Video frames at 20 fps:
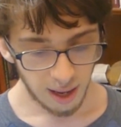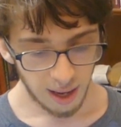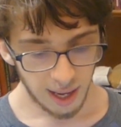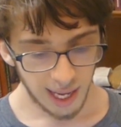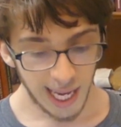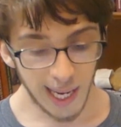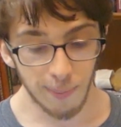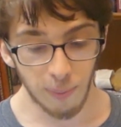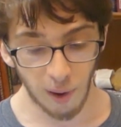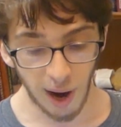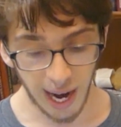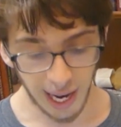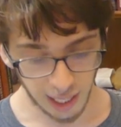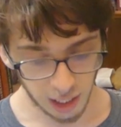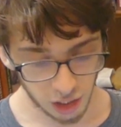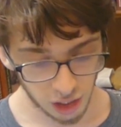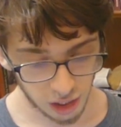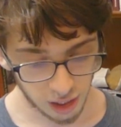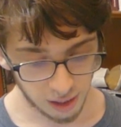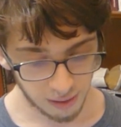He
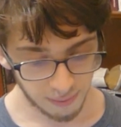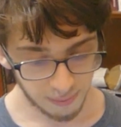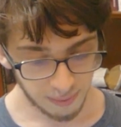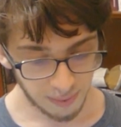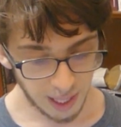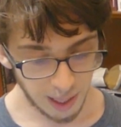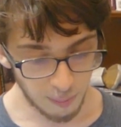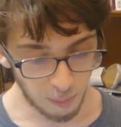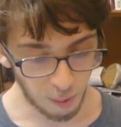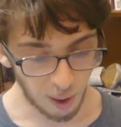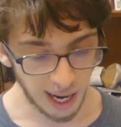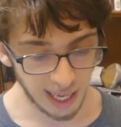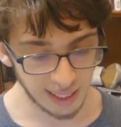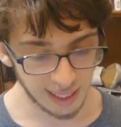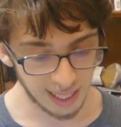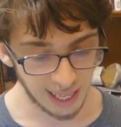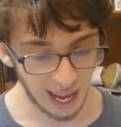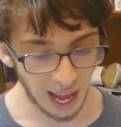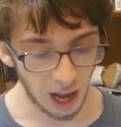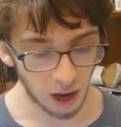breaks the
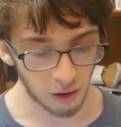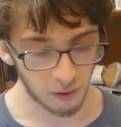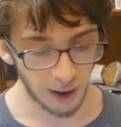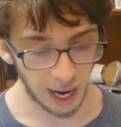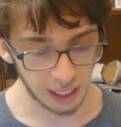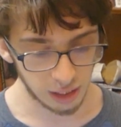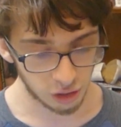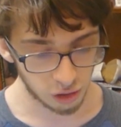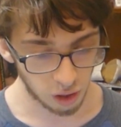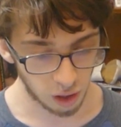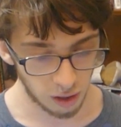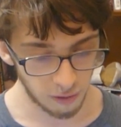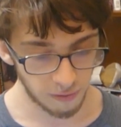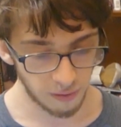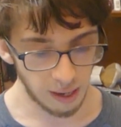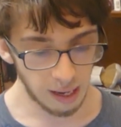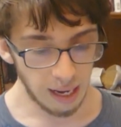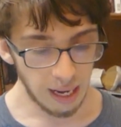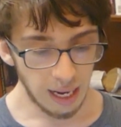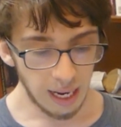Alcaraz serve.
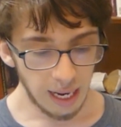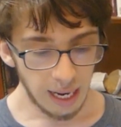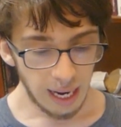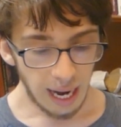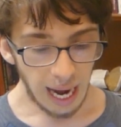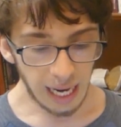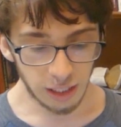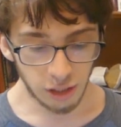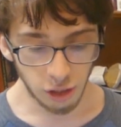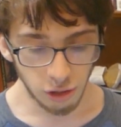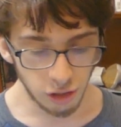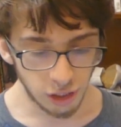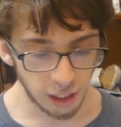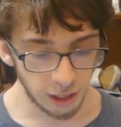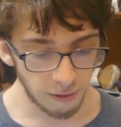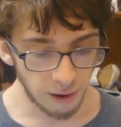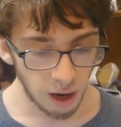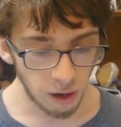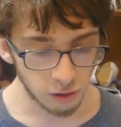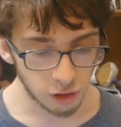At
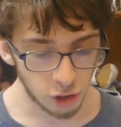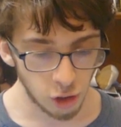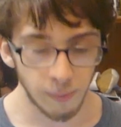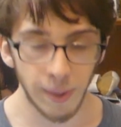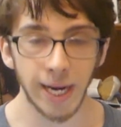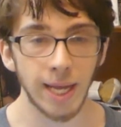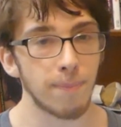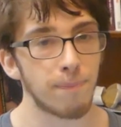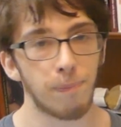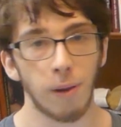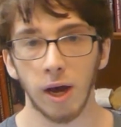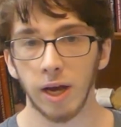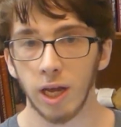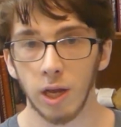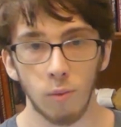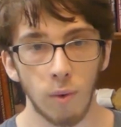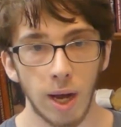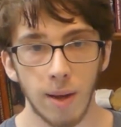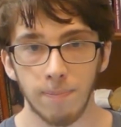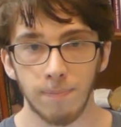2-0, too many
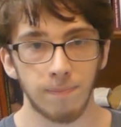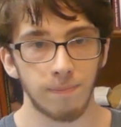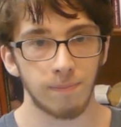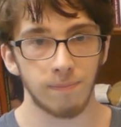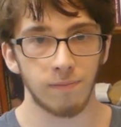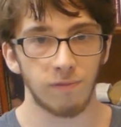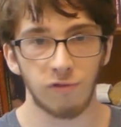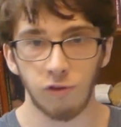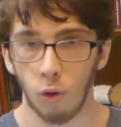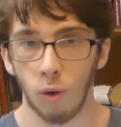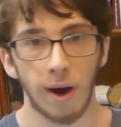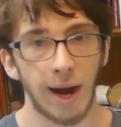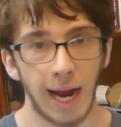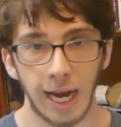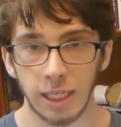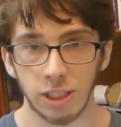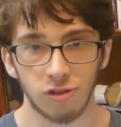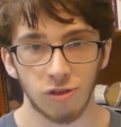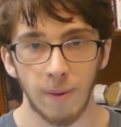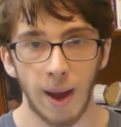buggy whip
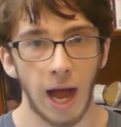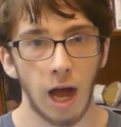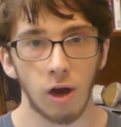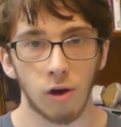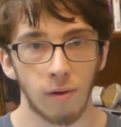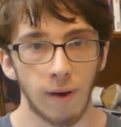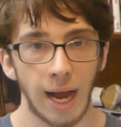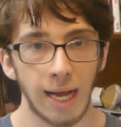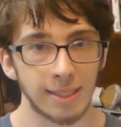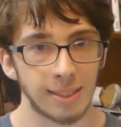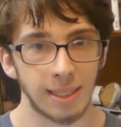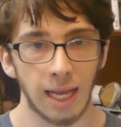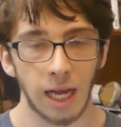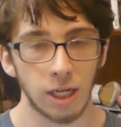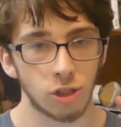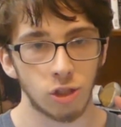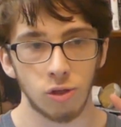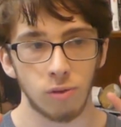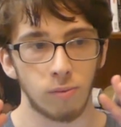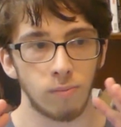forehands from Alcaraz.
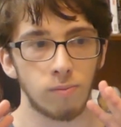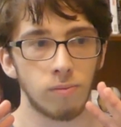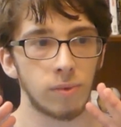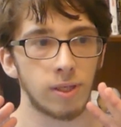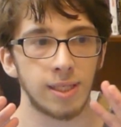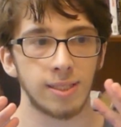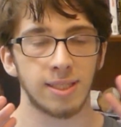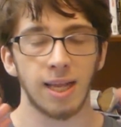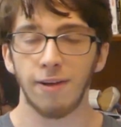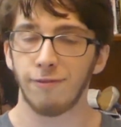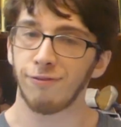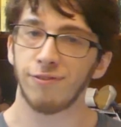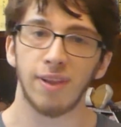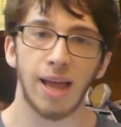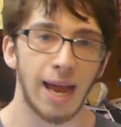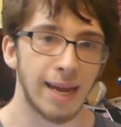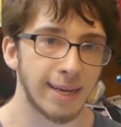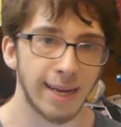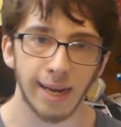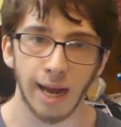He's not
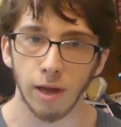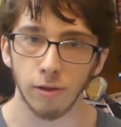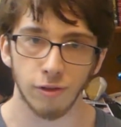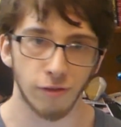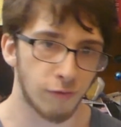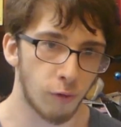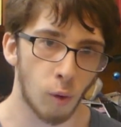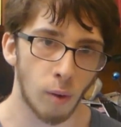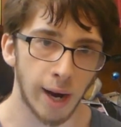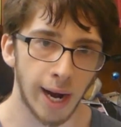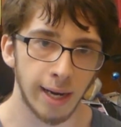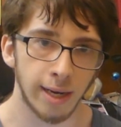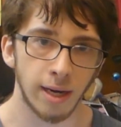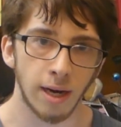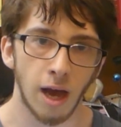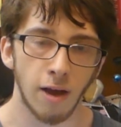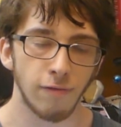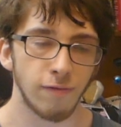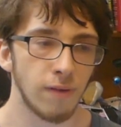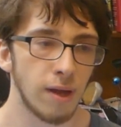flattening out the forehand
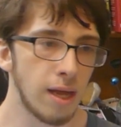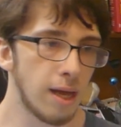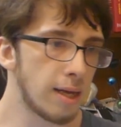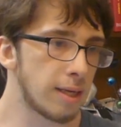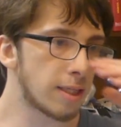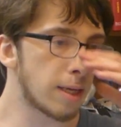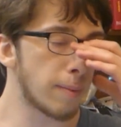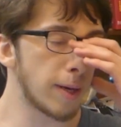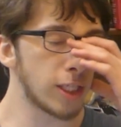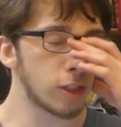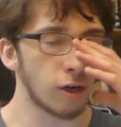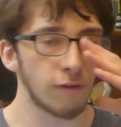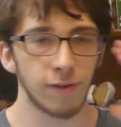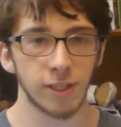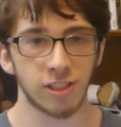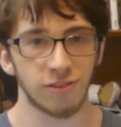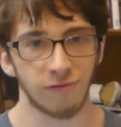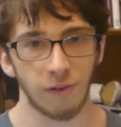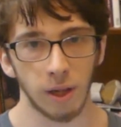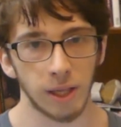enough. Dimitrov
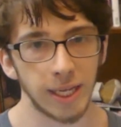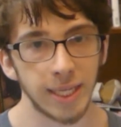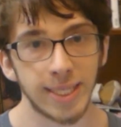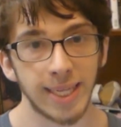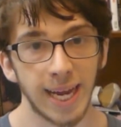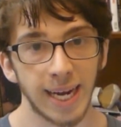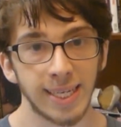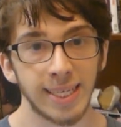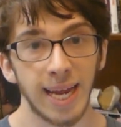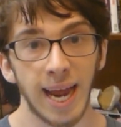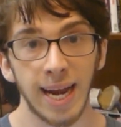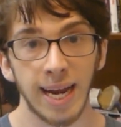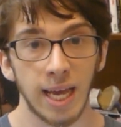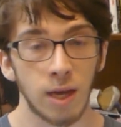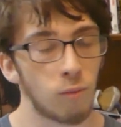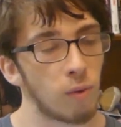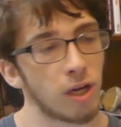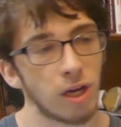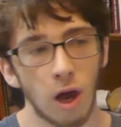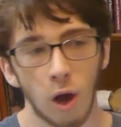is fully
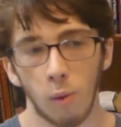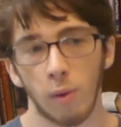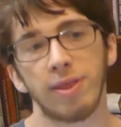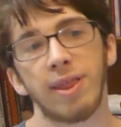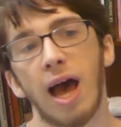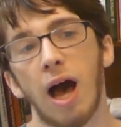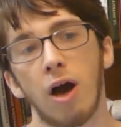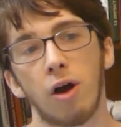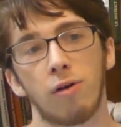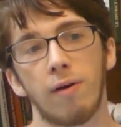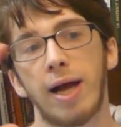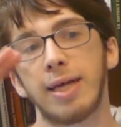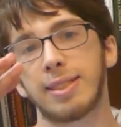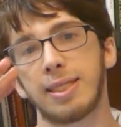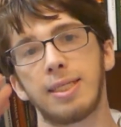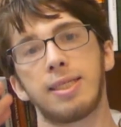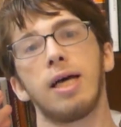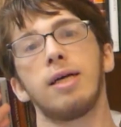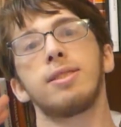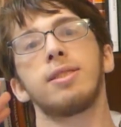dictating. We know with Alcaraz,
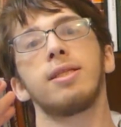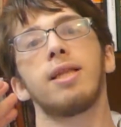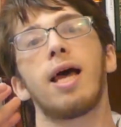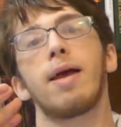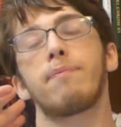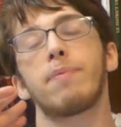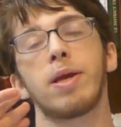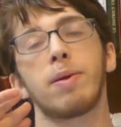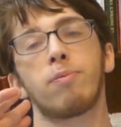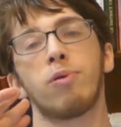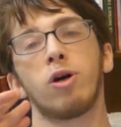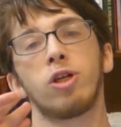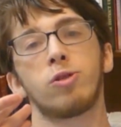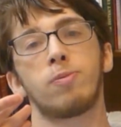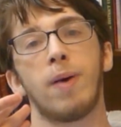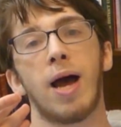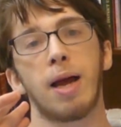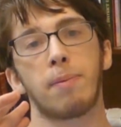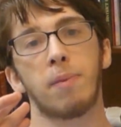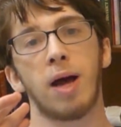he doesn't like being pushed
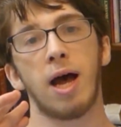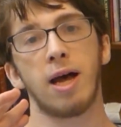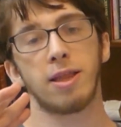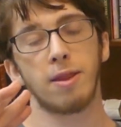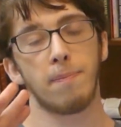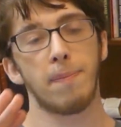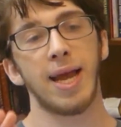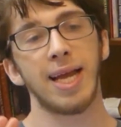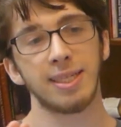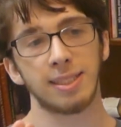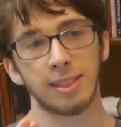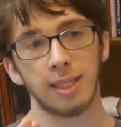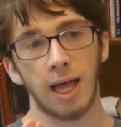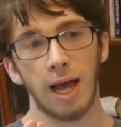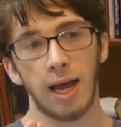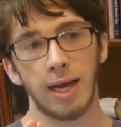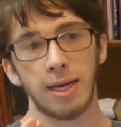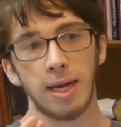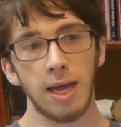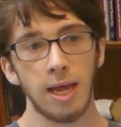back behind the
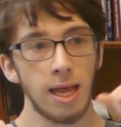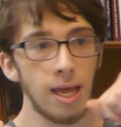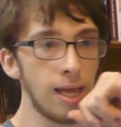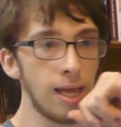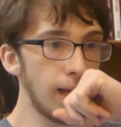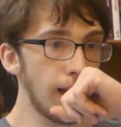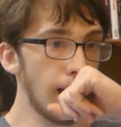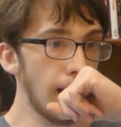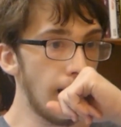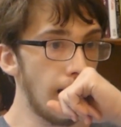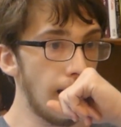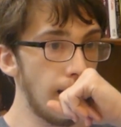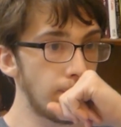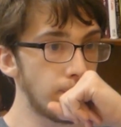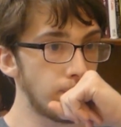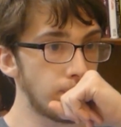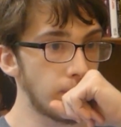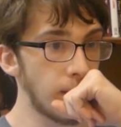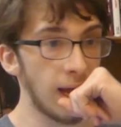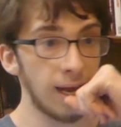baseline.
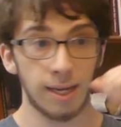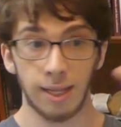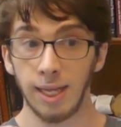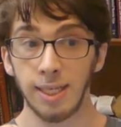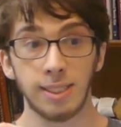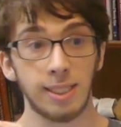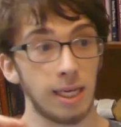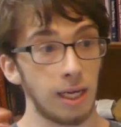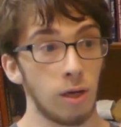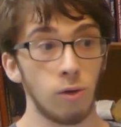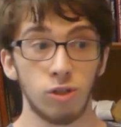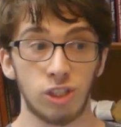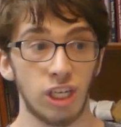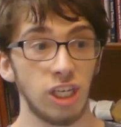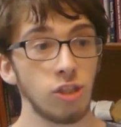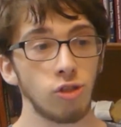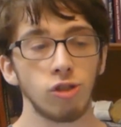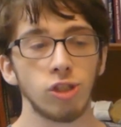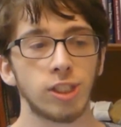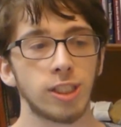And listen, it was
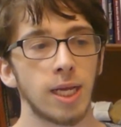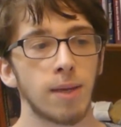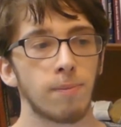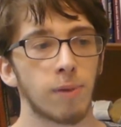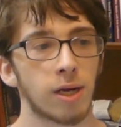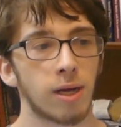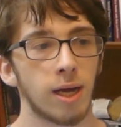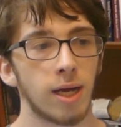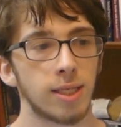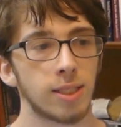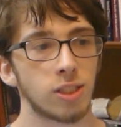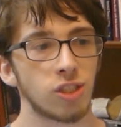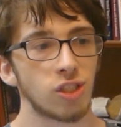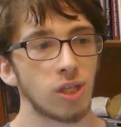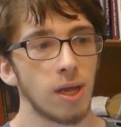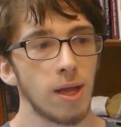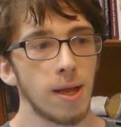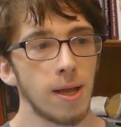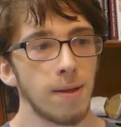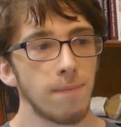interesting because
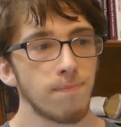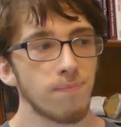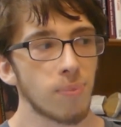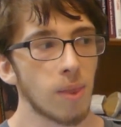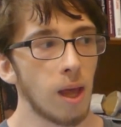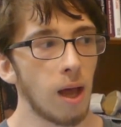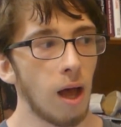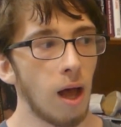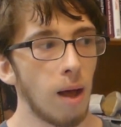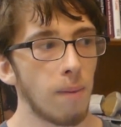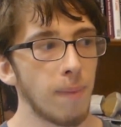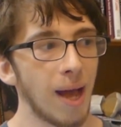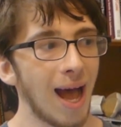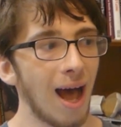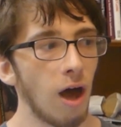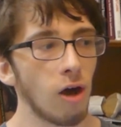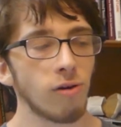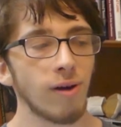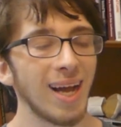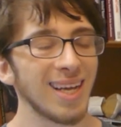
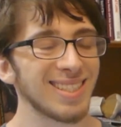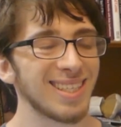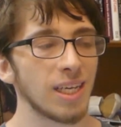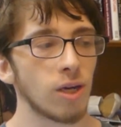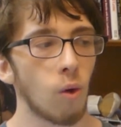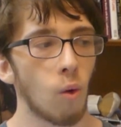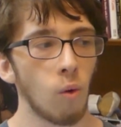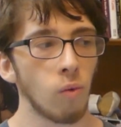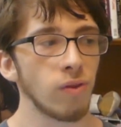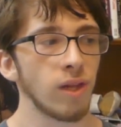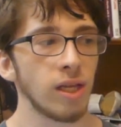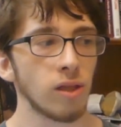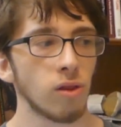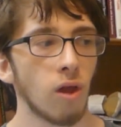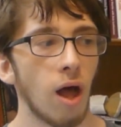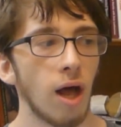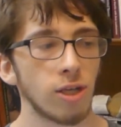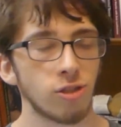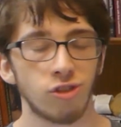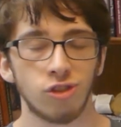Alcaraz had only
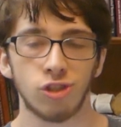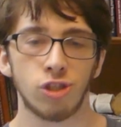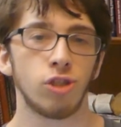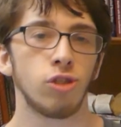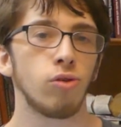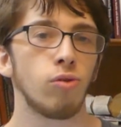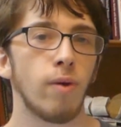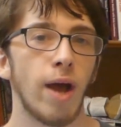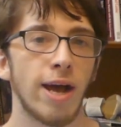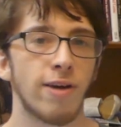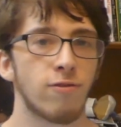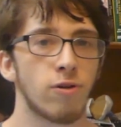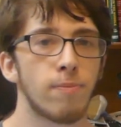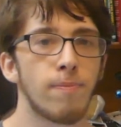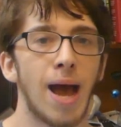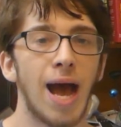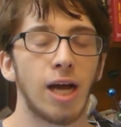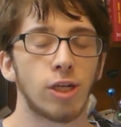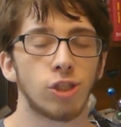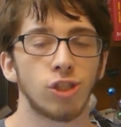lost 2 ever
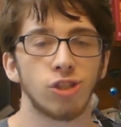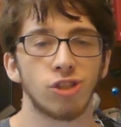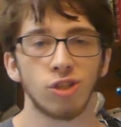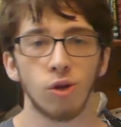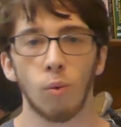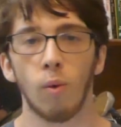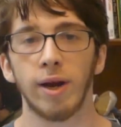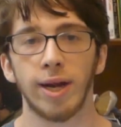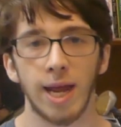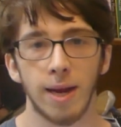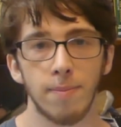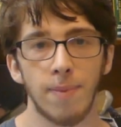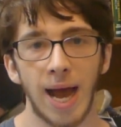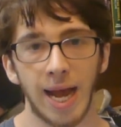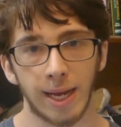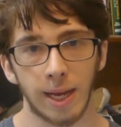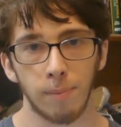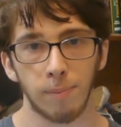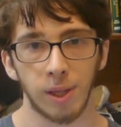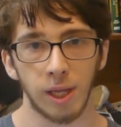matches to one-hand
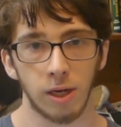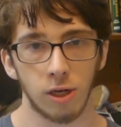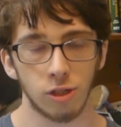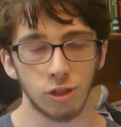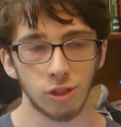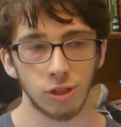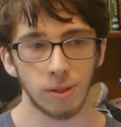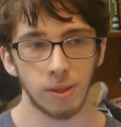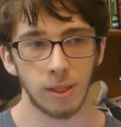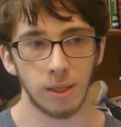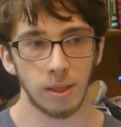backhand players.